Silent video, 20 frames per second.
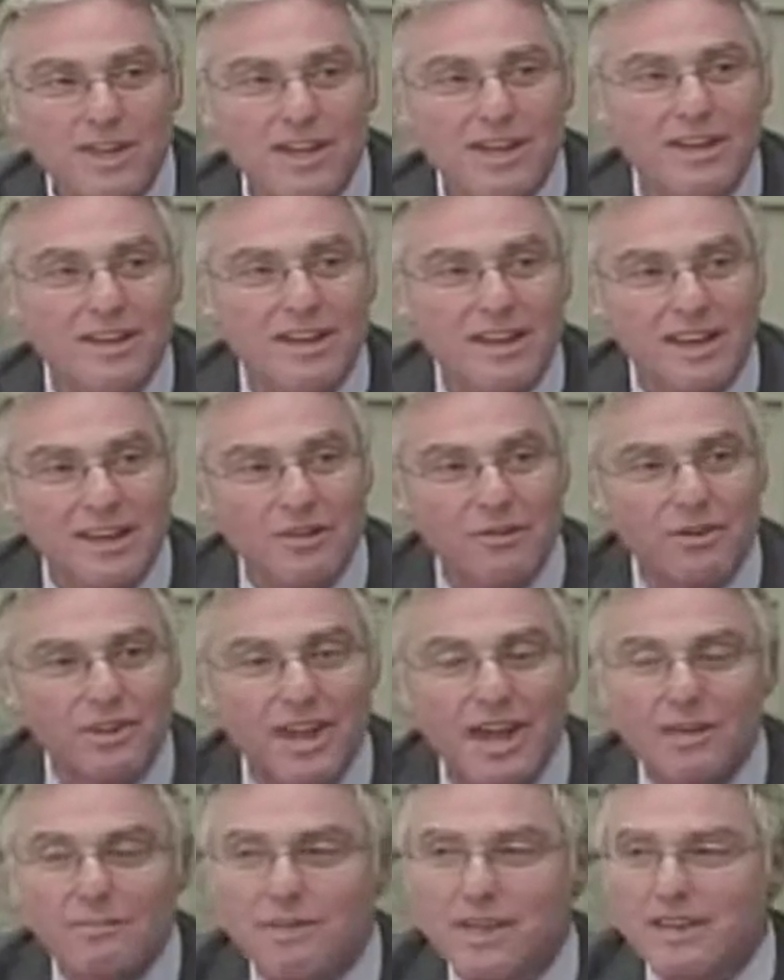They
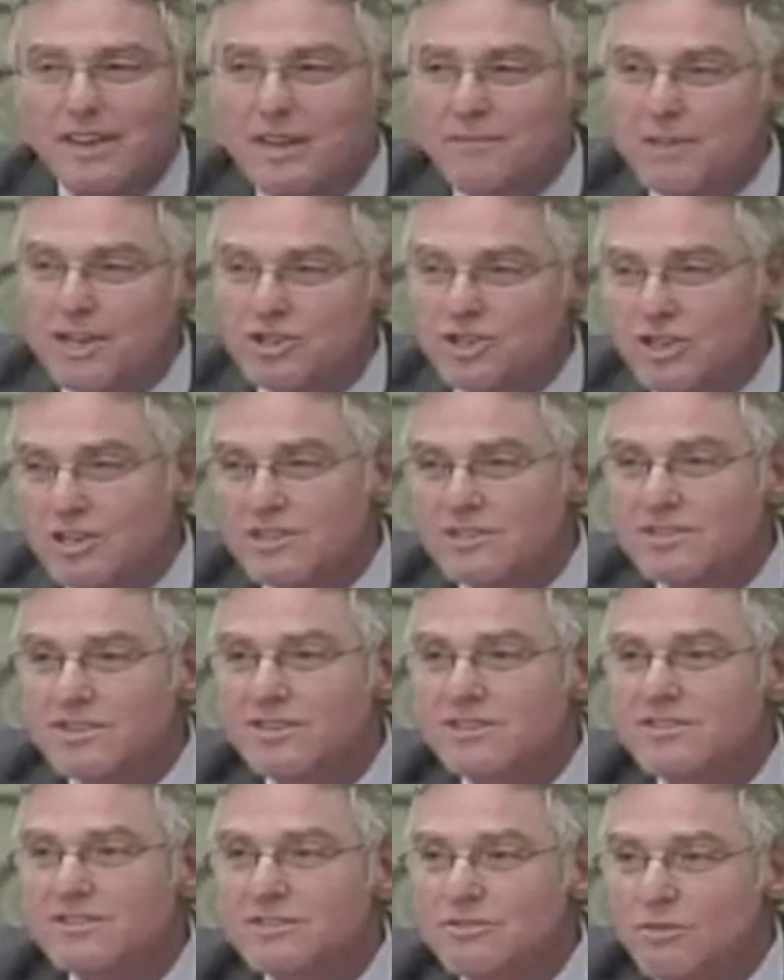can set up
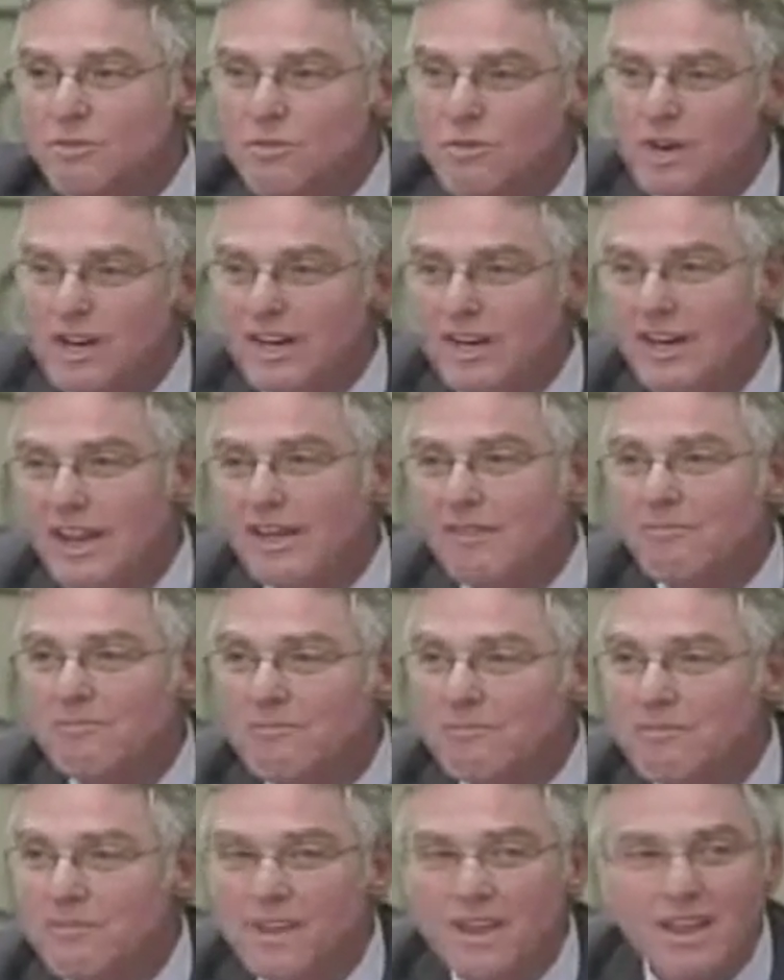shop then
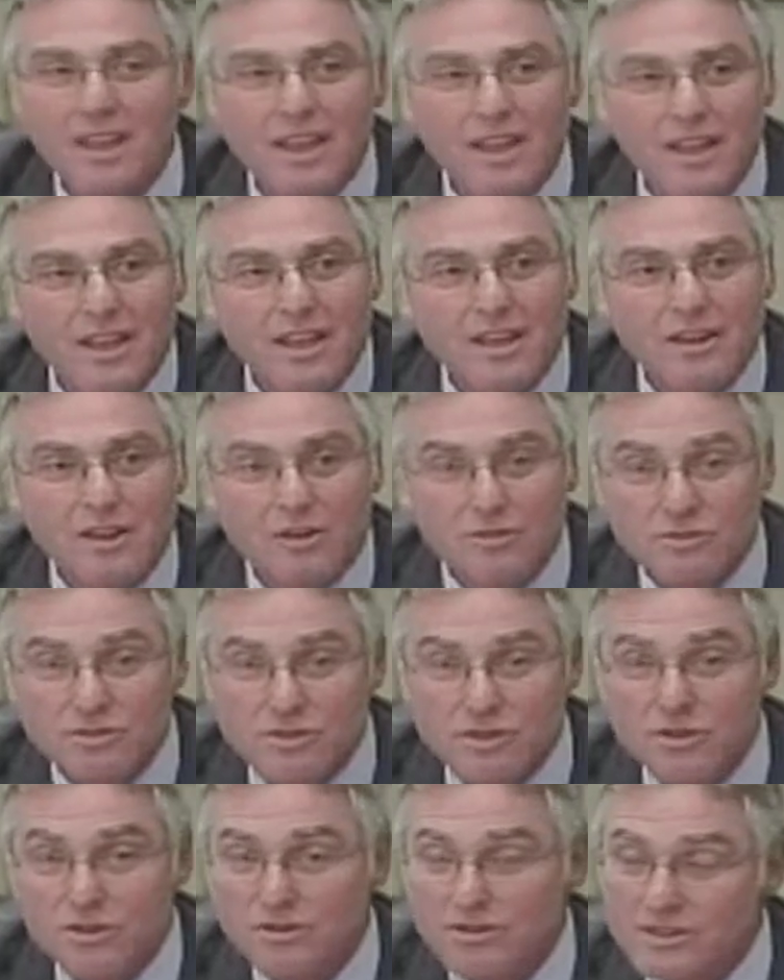and
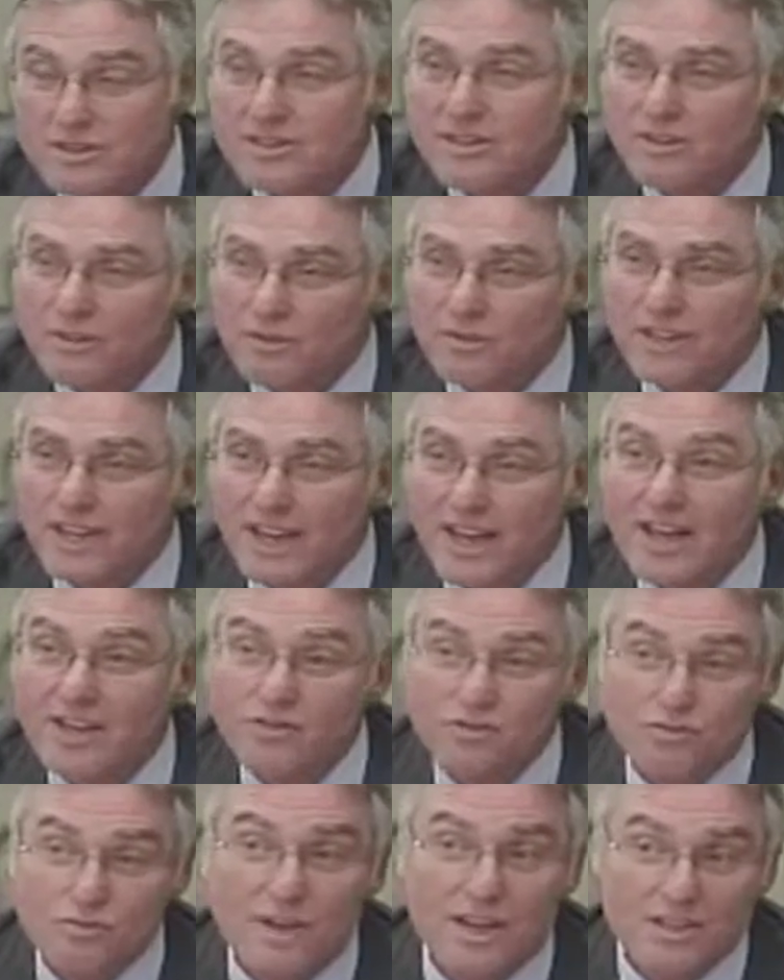supply their
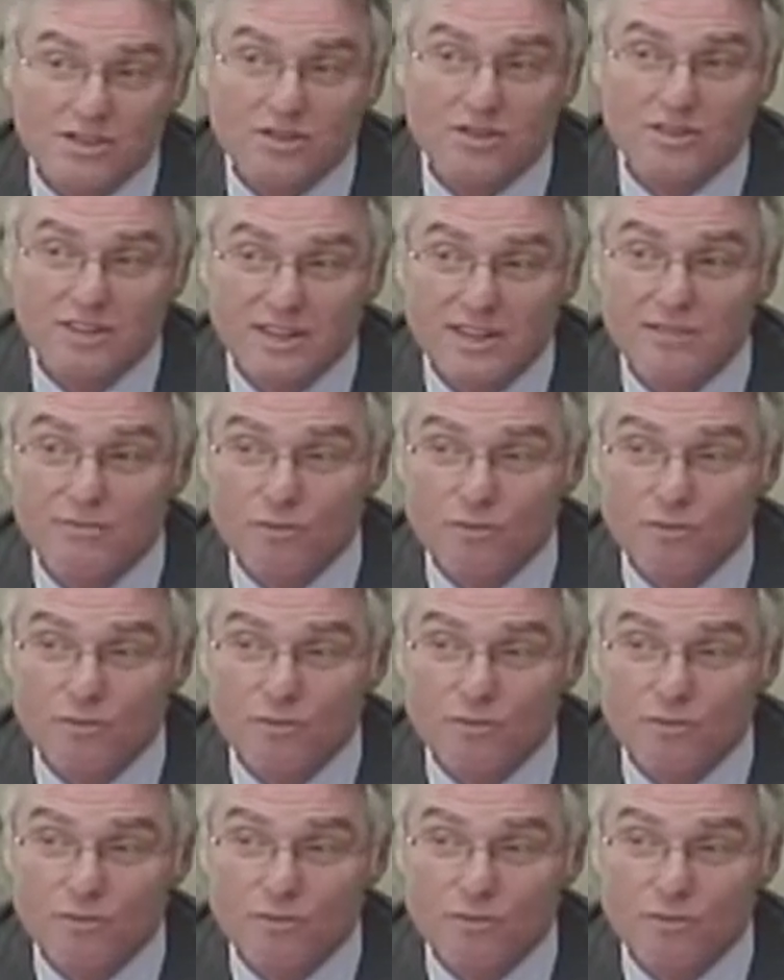clients.